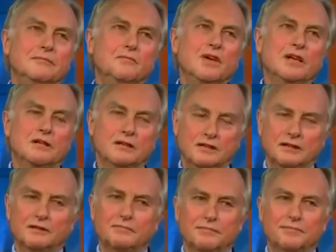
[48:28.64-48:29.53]

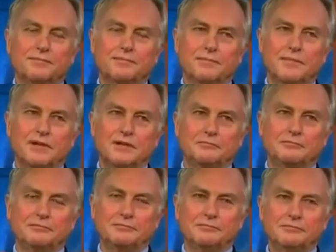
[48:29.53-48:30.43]
well,
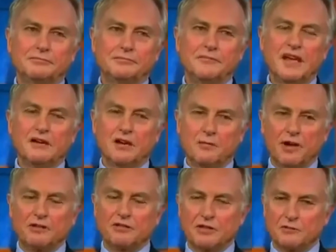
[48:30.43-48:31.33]
um, there are
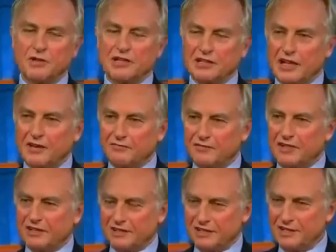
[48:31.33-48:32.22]
parts of the world I haven't
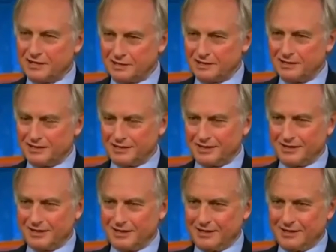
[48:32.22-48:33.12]
yet seen,
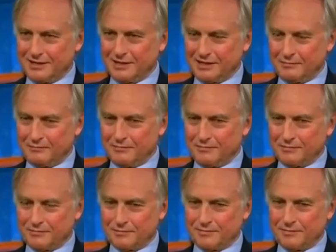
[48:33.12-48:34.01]
um,
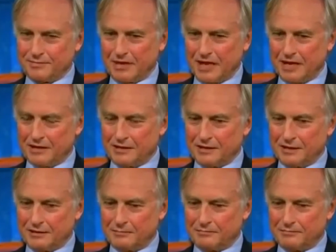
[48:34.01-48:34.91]
and
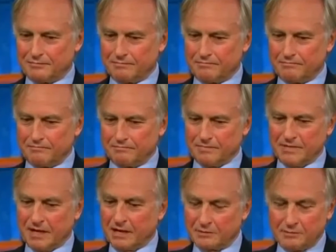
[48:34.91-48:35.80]
um,
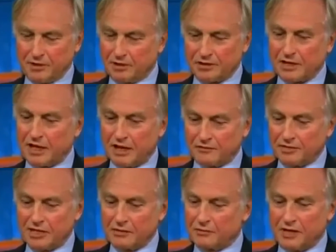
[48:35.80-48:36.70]
other parts I have
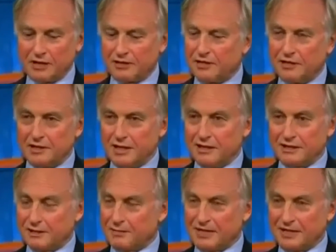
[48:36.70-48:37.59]
seen would like to see
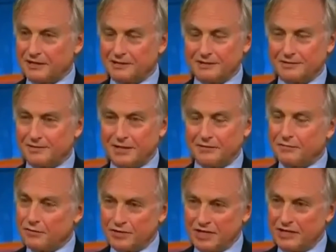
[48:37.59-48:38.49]
again. I mean, I love
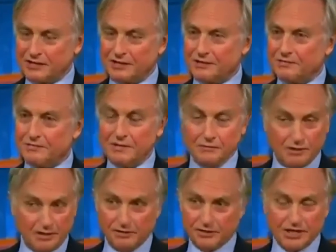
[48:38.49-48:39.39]
New well, Zealand. Like
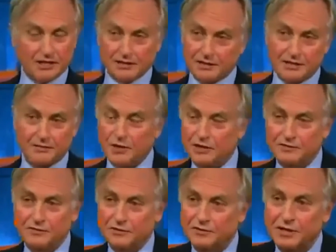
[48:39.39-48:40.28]
well, New Zealand is a
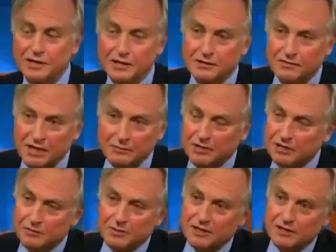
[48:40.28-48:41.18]
wonderful,
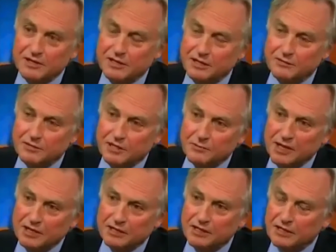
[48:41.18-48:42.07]
fabulous place. I love to go
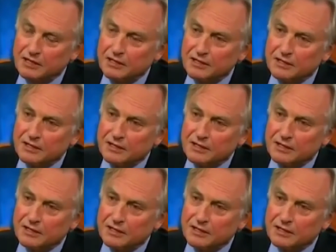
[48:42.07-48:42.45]
back there.